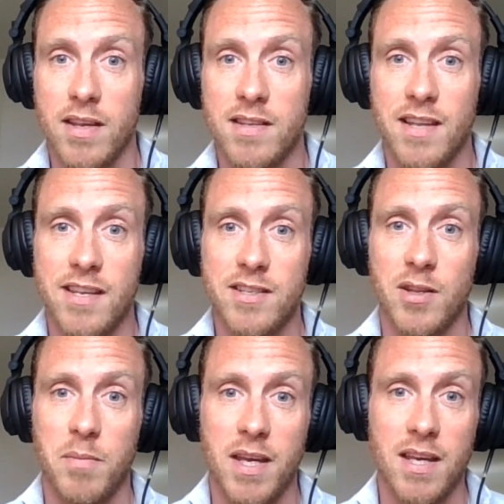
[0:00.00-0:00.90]
it's going
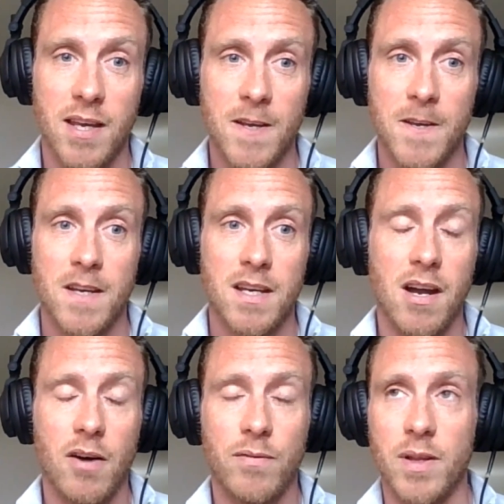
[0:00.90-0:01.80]
to be
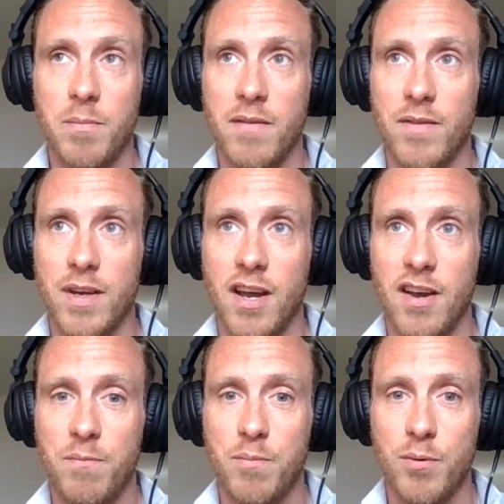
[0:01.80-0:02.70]
often a bit of a
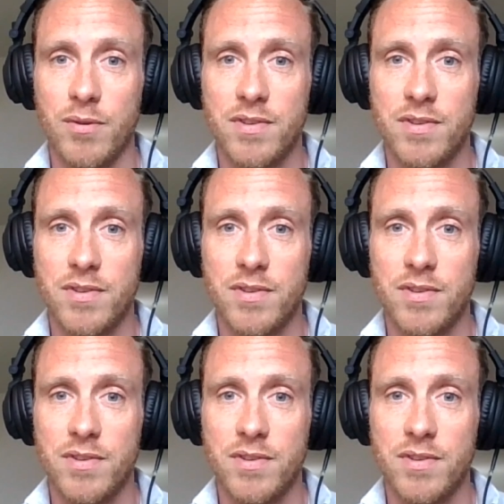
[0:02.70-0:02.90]
curveball.